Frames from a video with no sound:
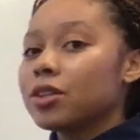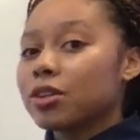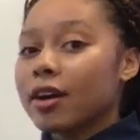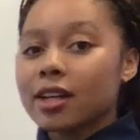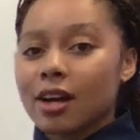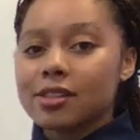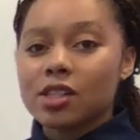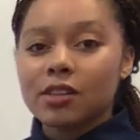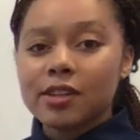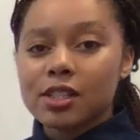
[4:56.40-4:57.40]
the credit card
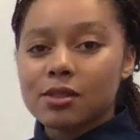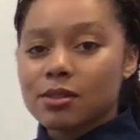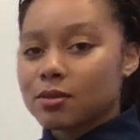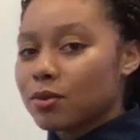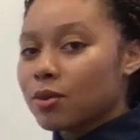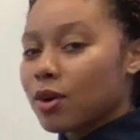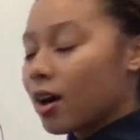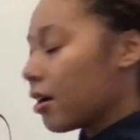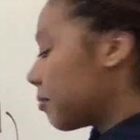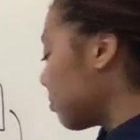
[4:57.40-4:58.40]
service
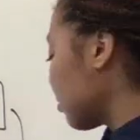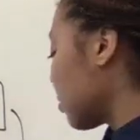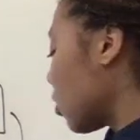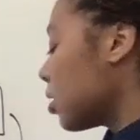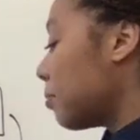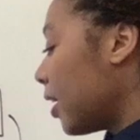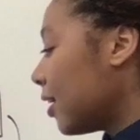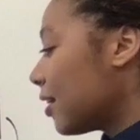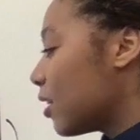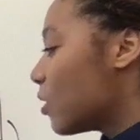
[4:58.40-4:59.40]
or the
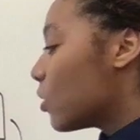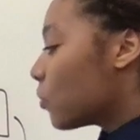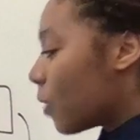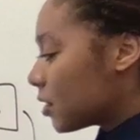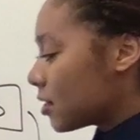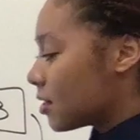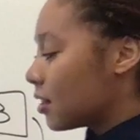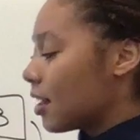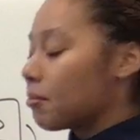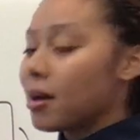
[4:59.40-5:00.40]
bank wants to
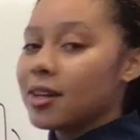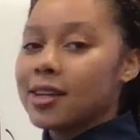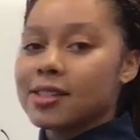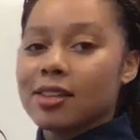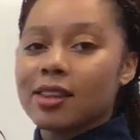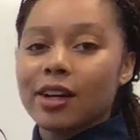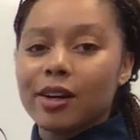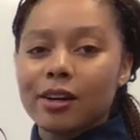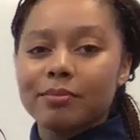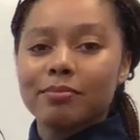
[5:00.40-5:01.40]
send that money to
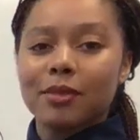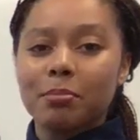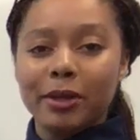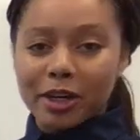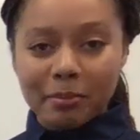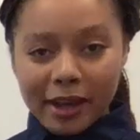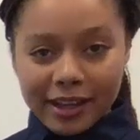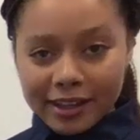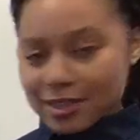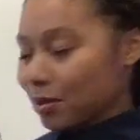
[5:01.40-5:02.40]
their bigger
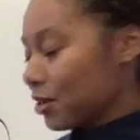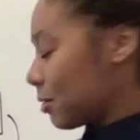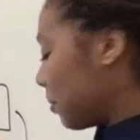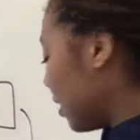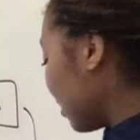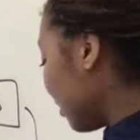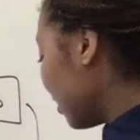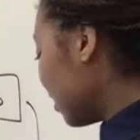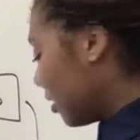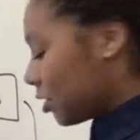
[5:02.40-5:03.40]
bank, so to speak.
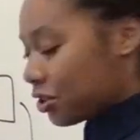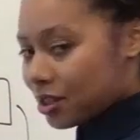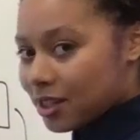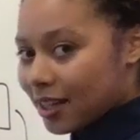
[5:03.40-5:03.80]
This is just an